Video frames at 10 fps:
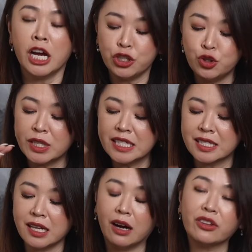You can
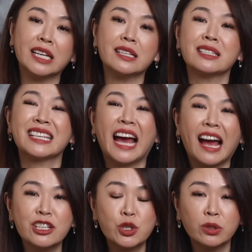style this
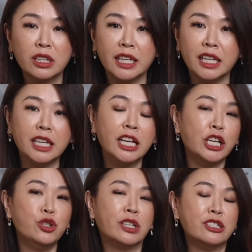casually.
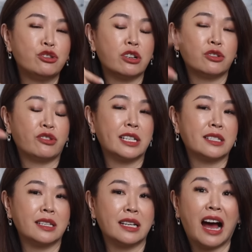You can
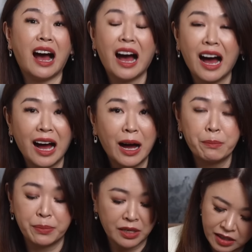dress it
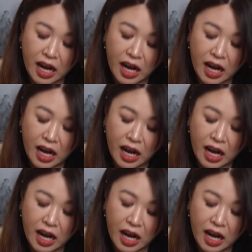up.